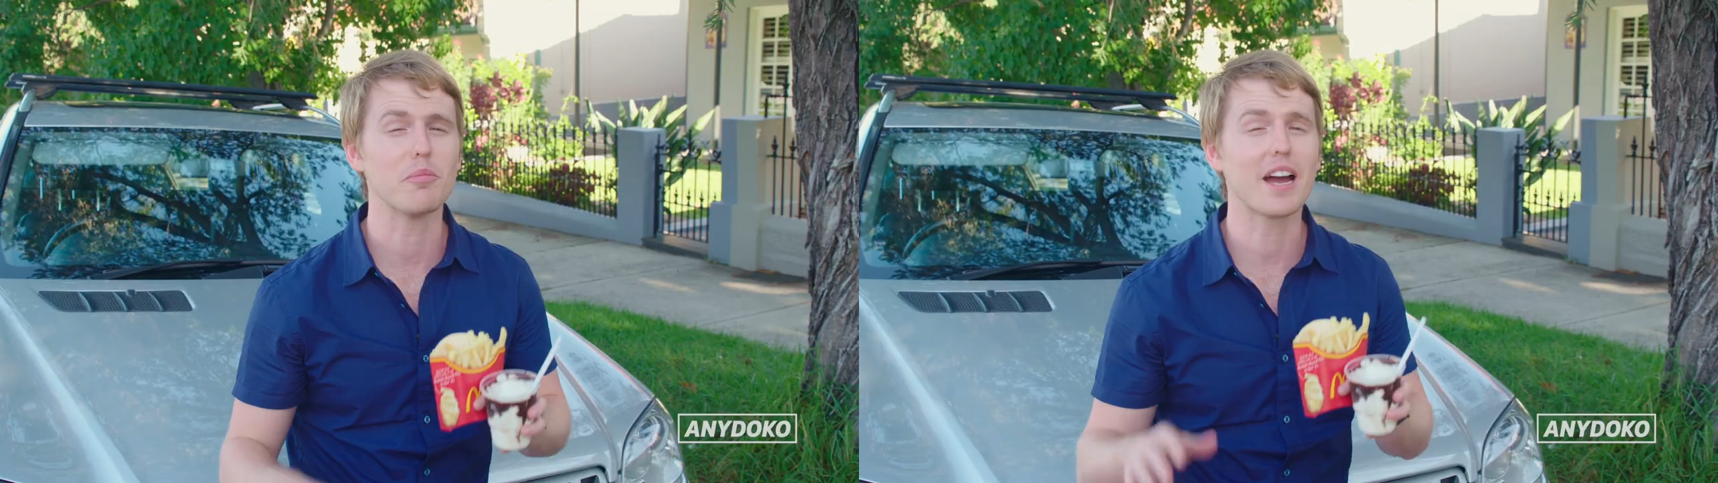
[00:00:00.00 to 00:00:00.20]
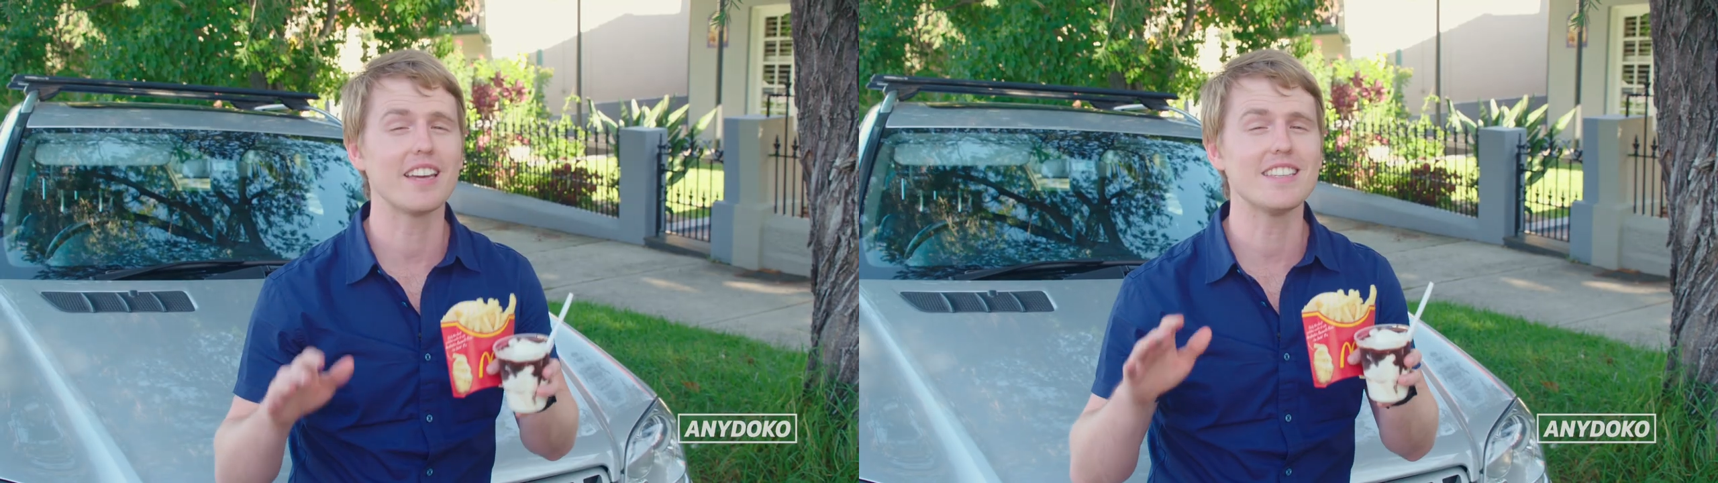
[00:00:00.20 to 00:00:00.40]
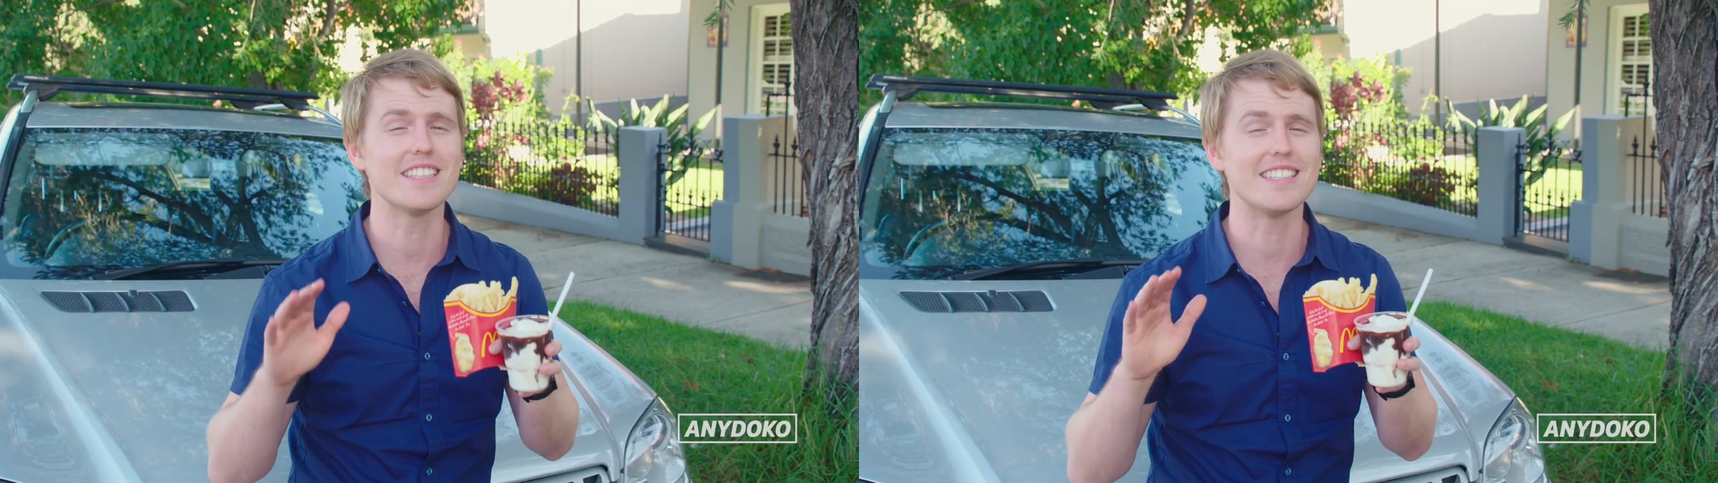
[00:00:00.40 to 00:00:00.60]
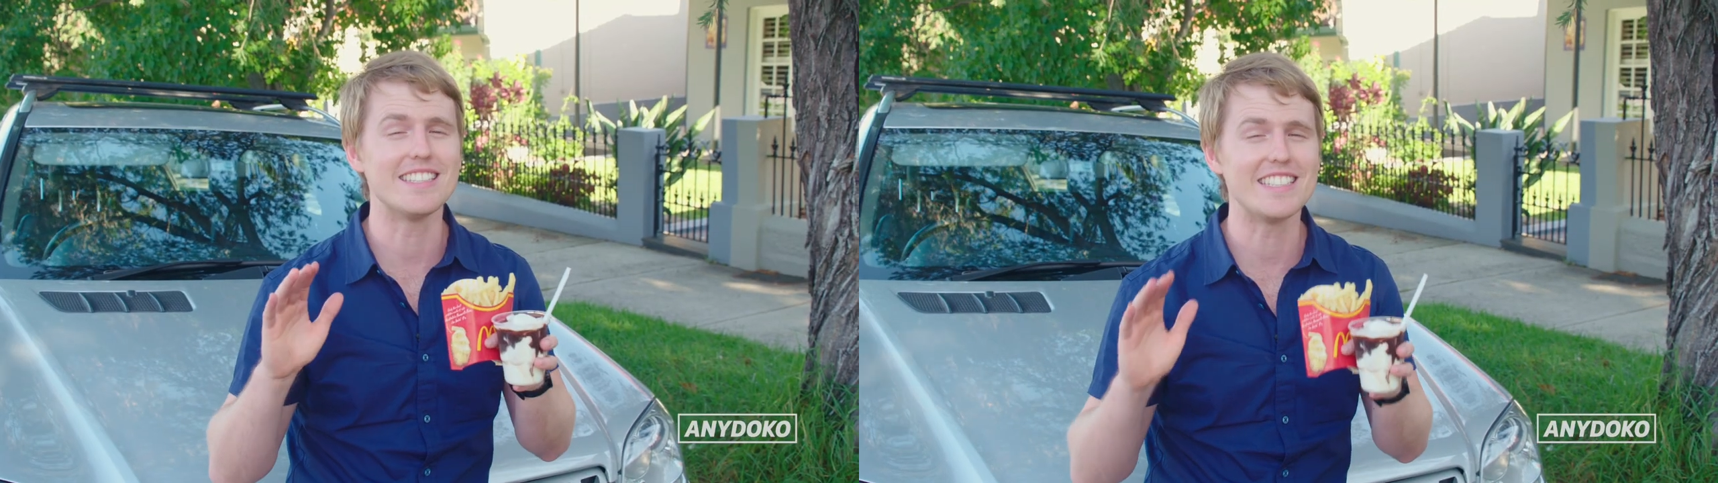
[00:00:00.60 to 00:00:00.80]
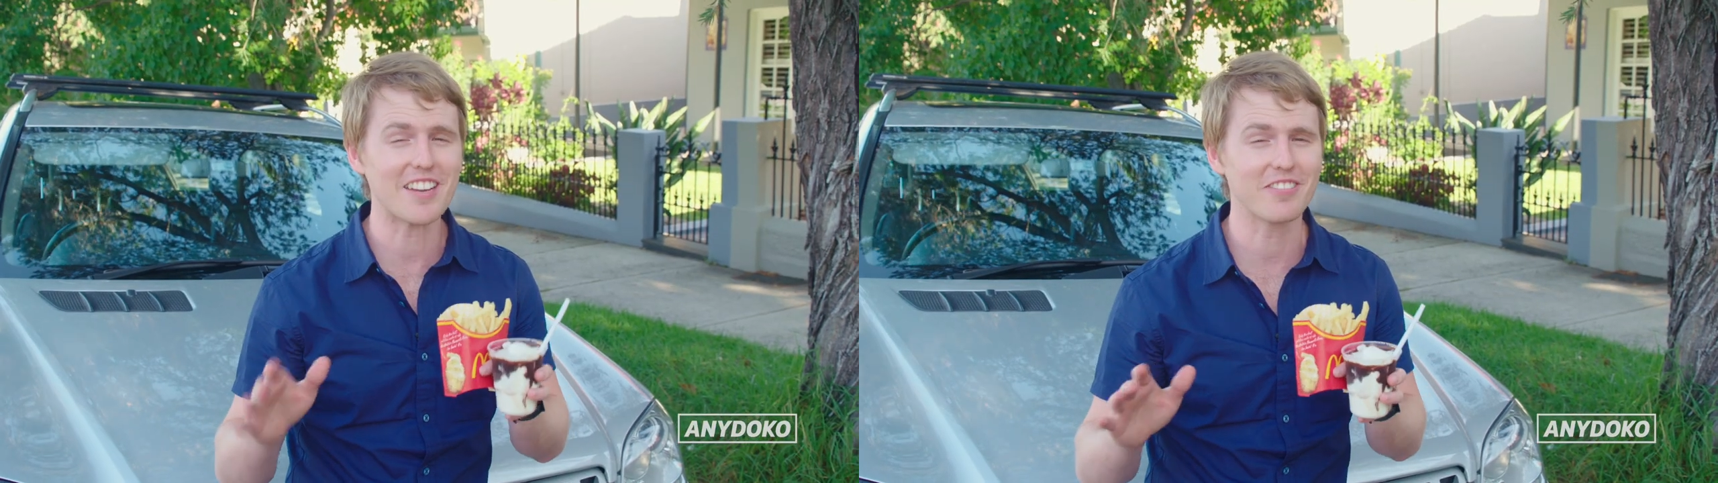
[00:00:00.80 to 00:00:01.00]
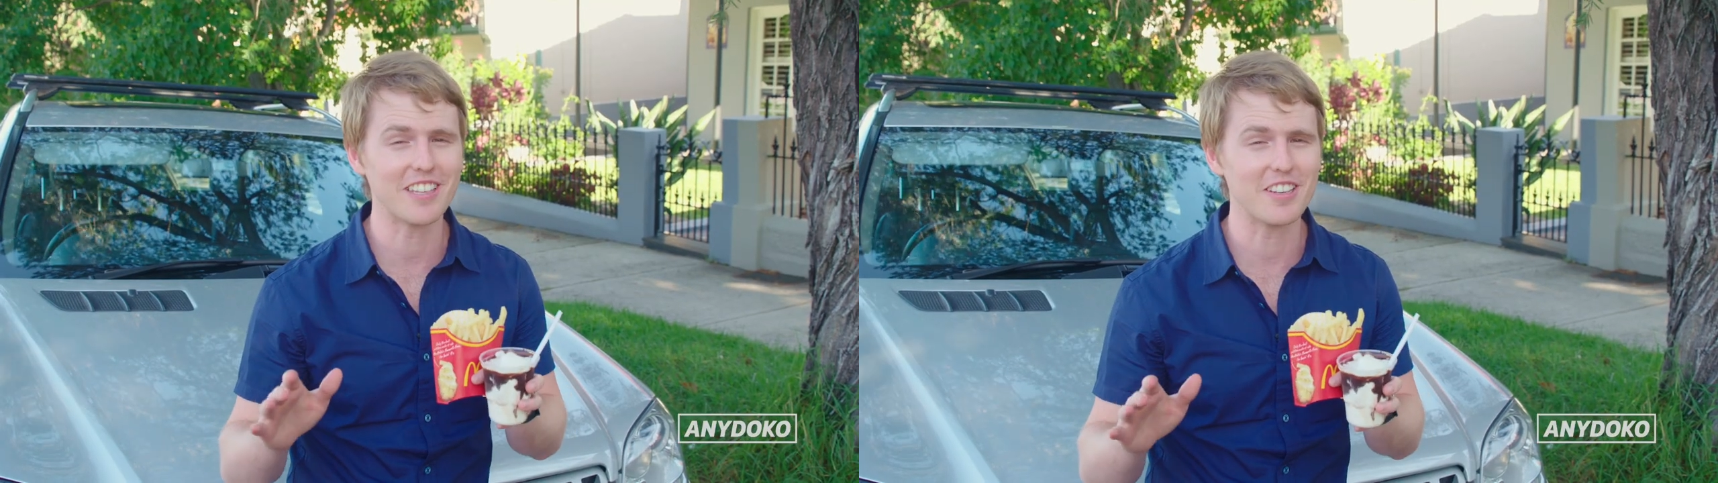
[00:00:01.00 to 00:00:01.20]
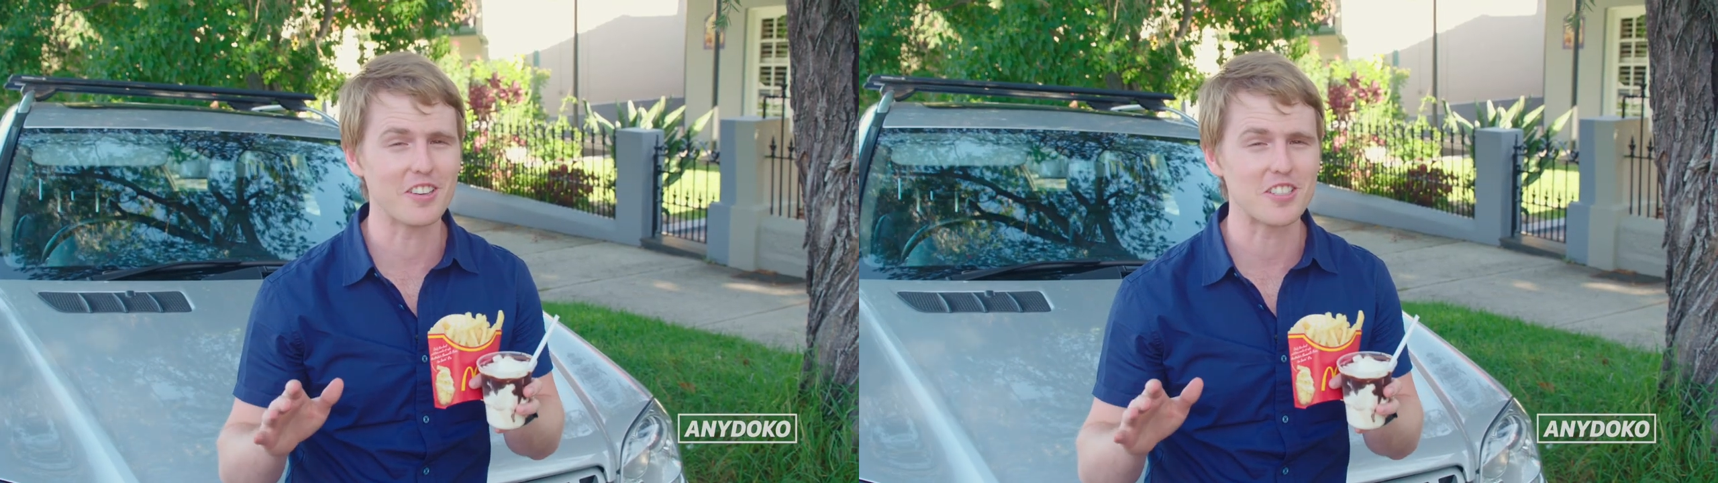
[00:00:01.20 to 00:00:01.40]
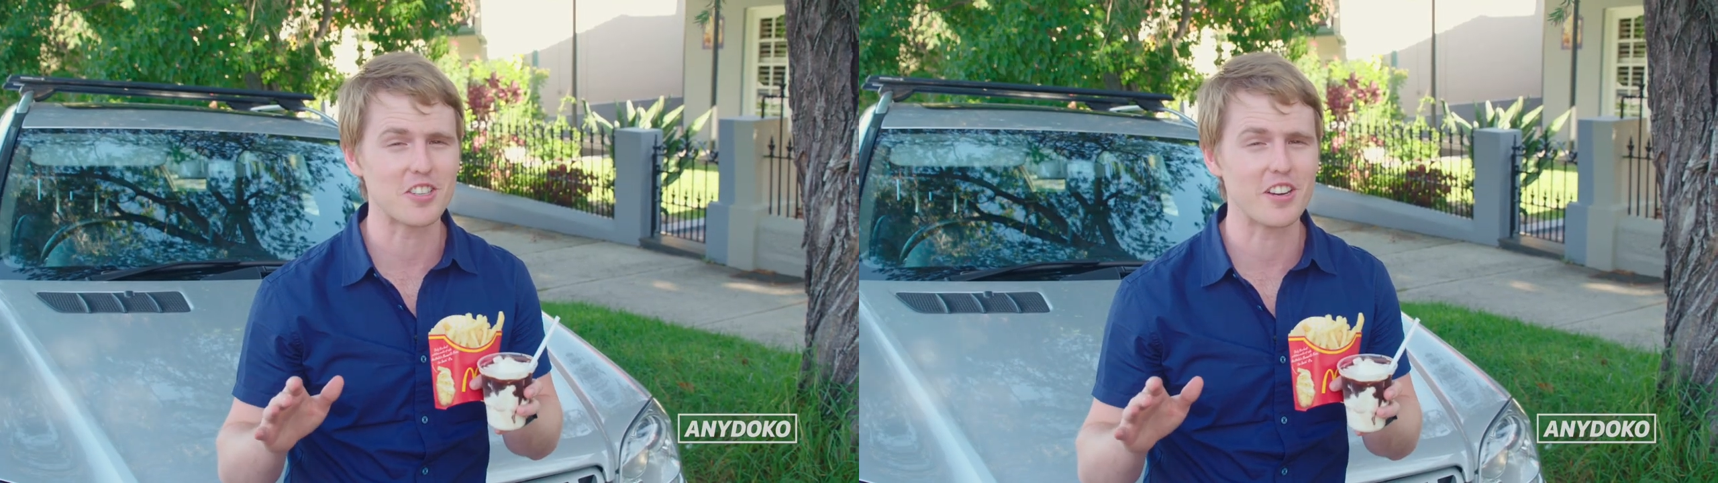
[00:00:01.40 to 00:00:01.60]
Macca's is definitely
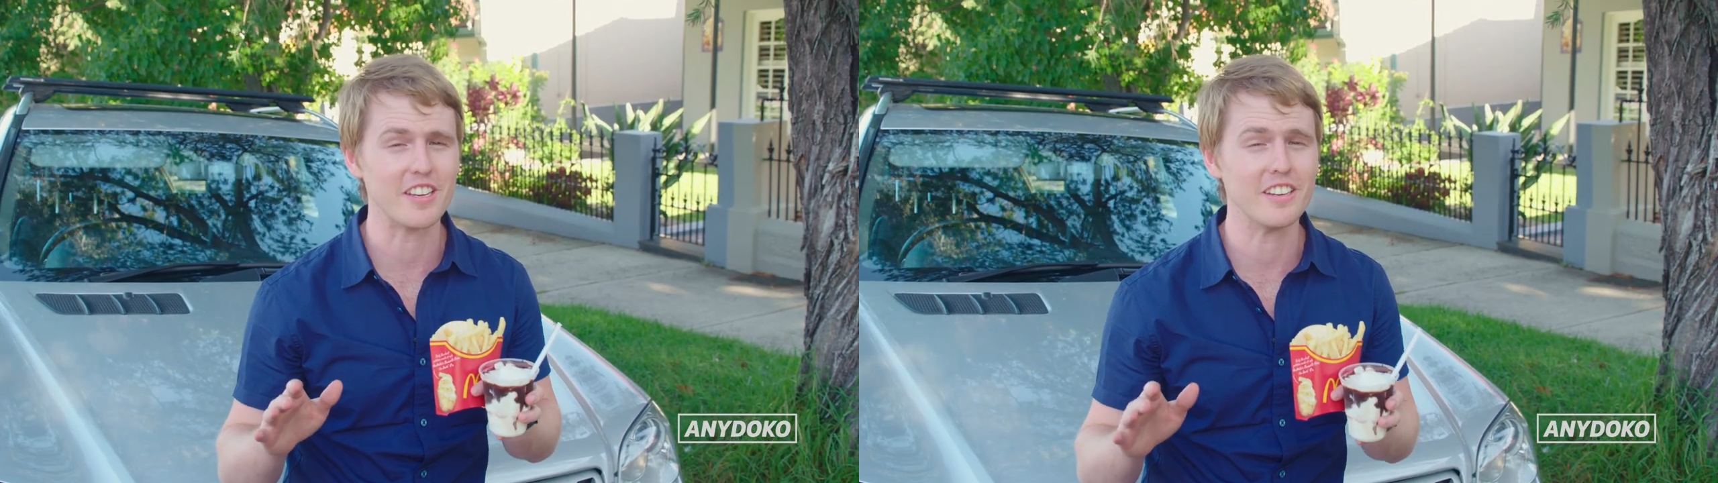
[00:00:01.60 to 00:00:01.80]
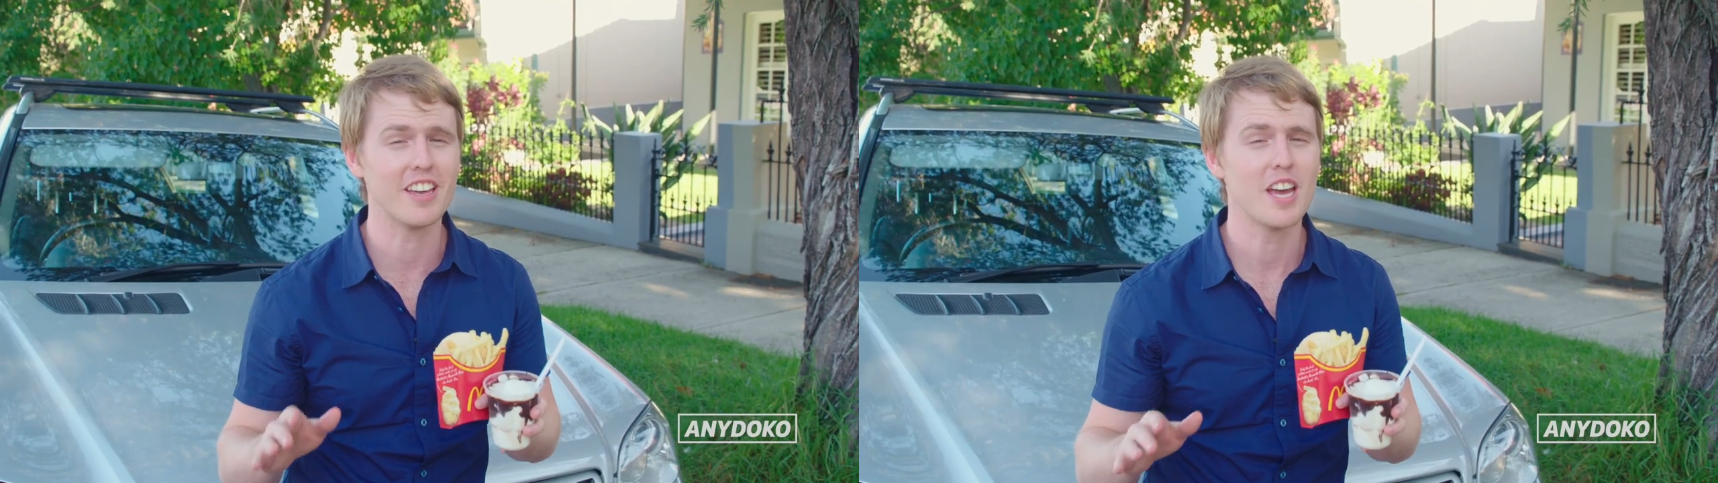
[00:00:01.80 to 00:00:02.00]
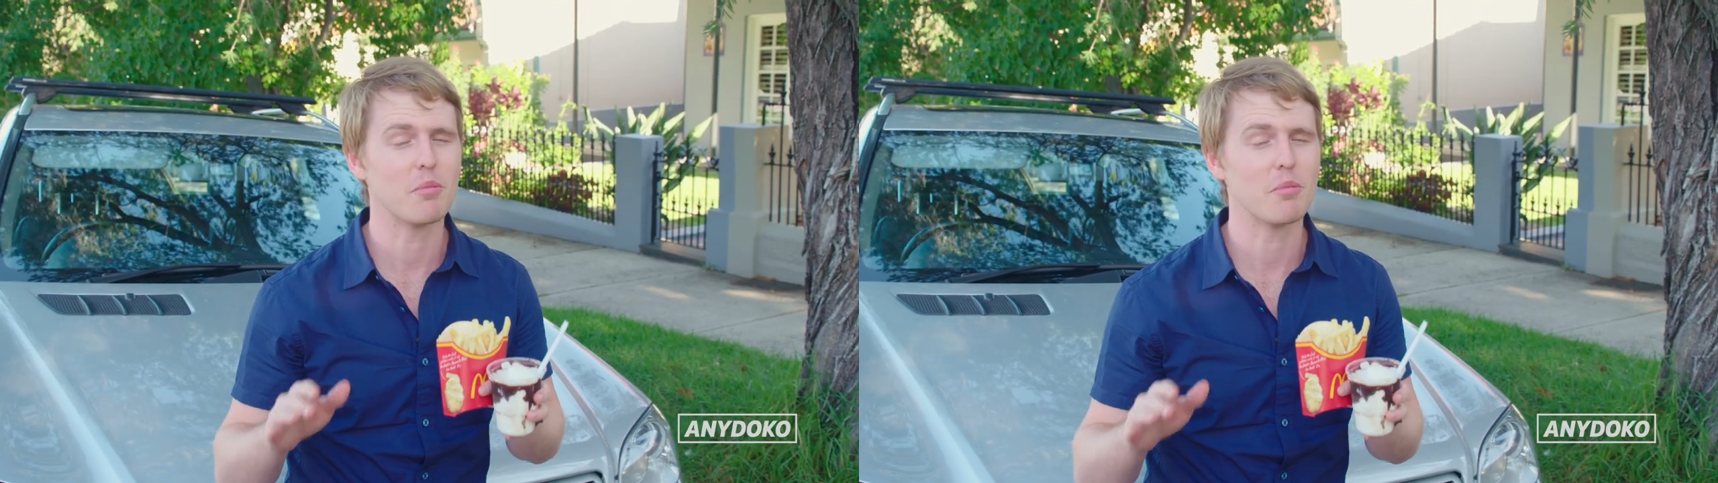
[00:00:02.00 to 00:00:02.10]
not Australian,